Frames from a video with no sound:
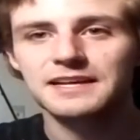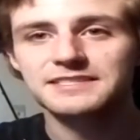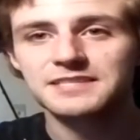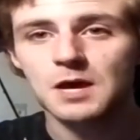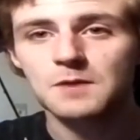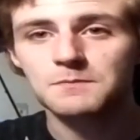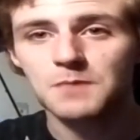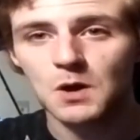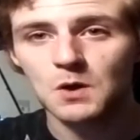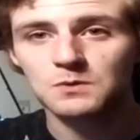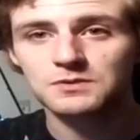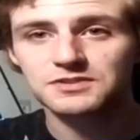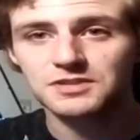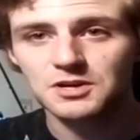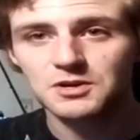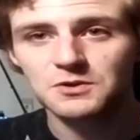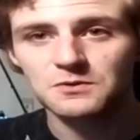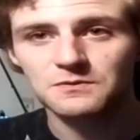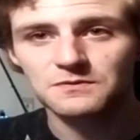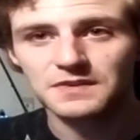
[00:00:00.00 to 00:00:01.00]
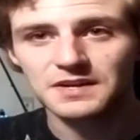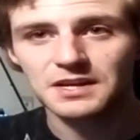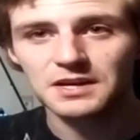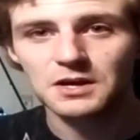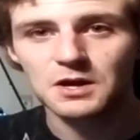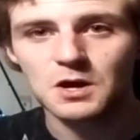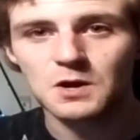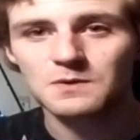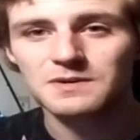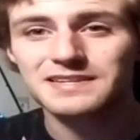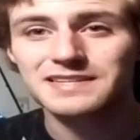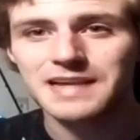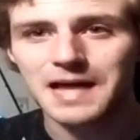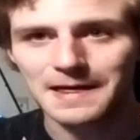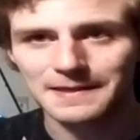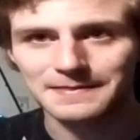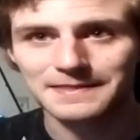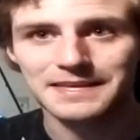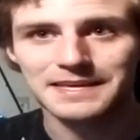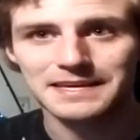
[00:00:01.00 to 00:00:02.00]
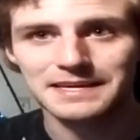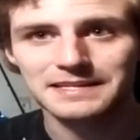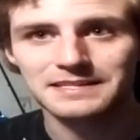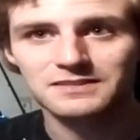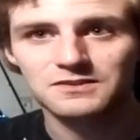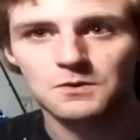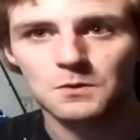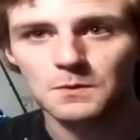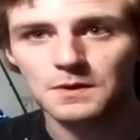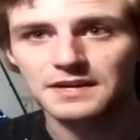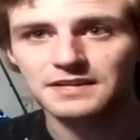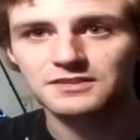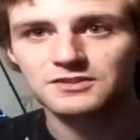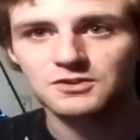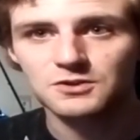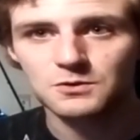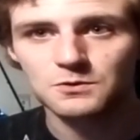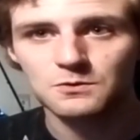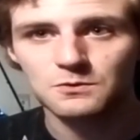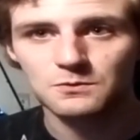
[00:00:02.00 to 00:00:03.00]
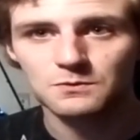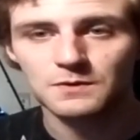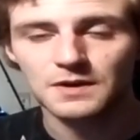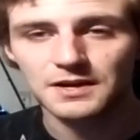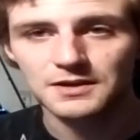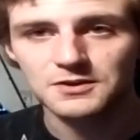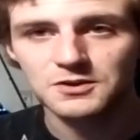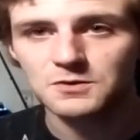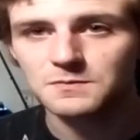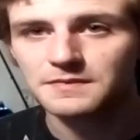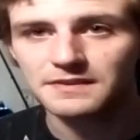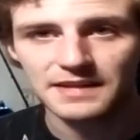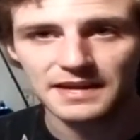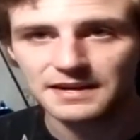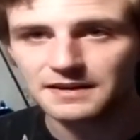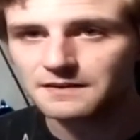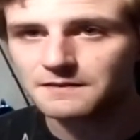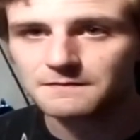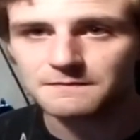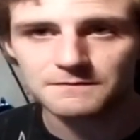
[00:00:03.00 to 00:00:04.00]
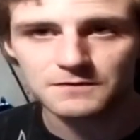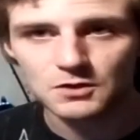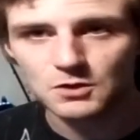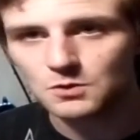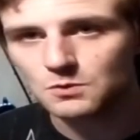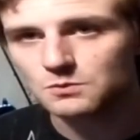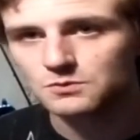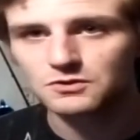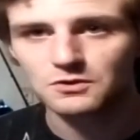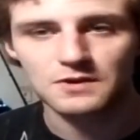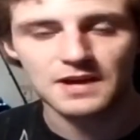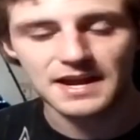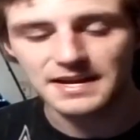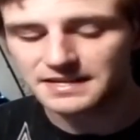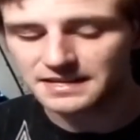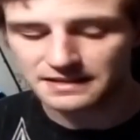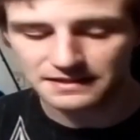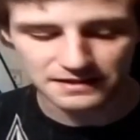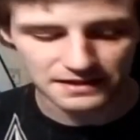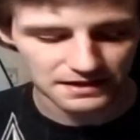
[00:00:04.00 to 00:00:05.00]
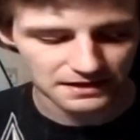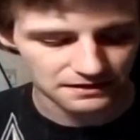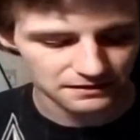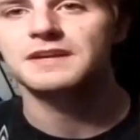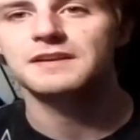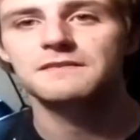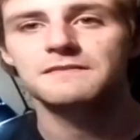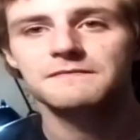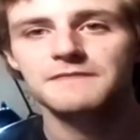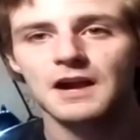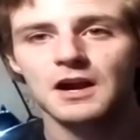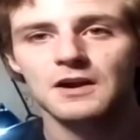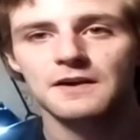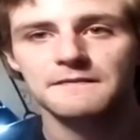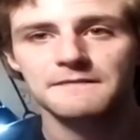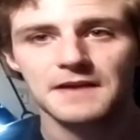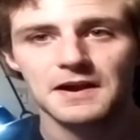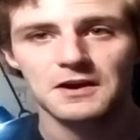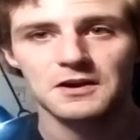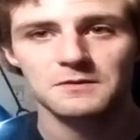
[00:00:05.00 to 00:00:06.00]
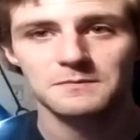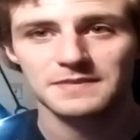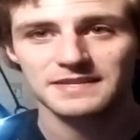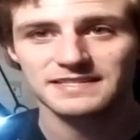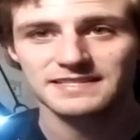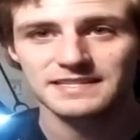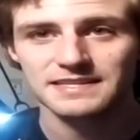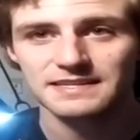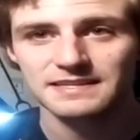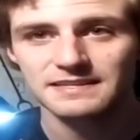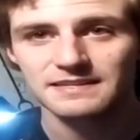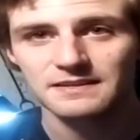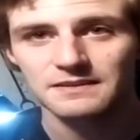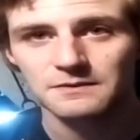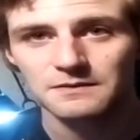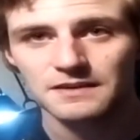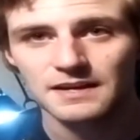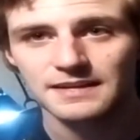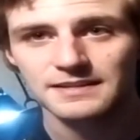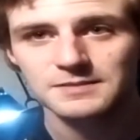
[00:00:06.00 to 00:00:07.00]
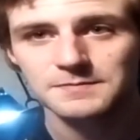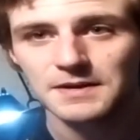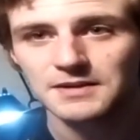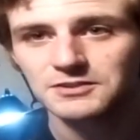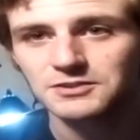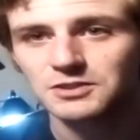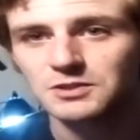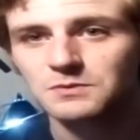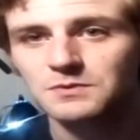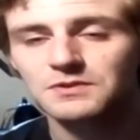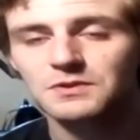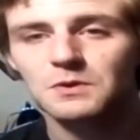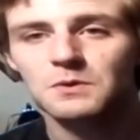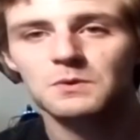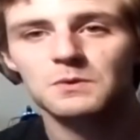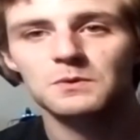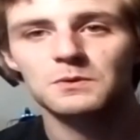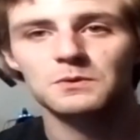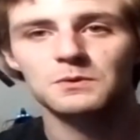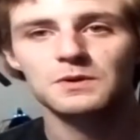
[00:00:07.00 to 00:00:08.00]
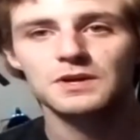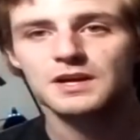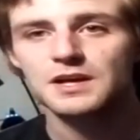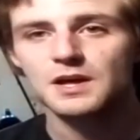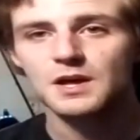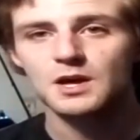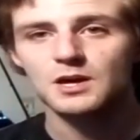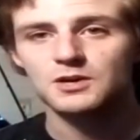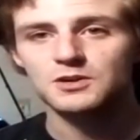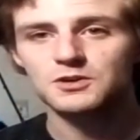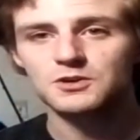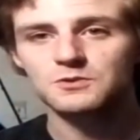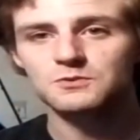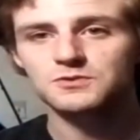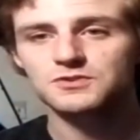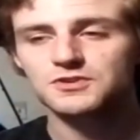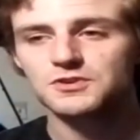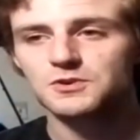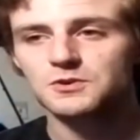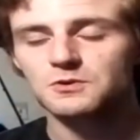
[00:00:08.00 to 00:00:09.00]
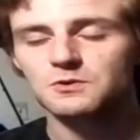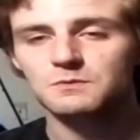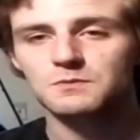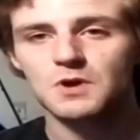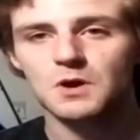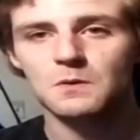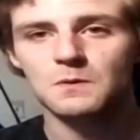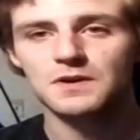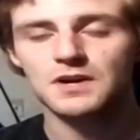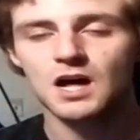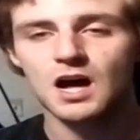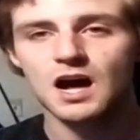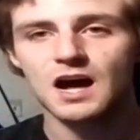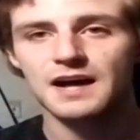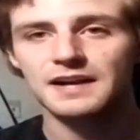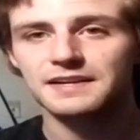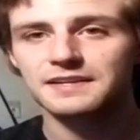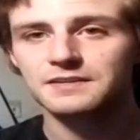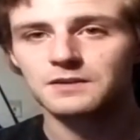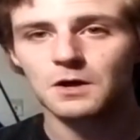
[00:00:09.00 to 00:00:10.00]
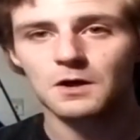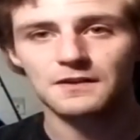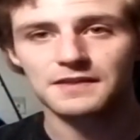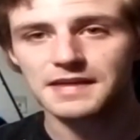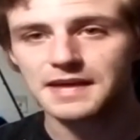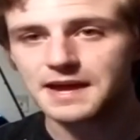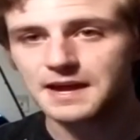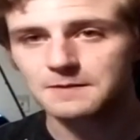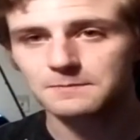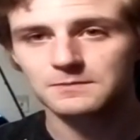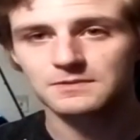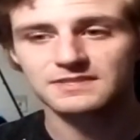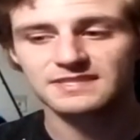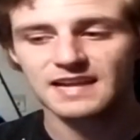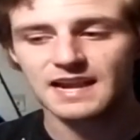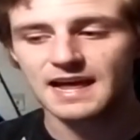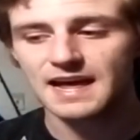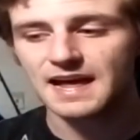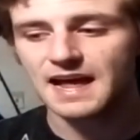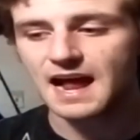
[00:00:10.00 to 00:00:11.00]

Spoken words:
I post a new video, nothing is going to accumulate in views or anything. Been very, very busy, especially with the whole YouTube going on and all the animals that I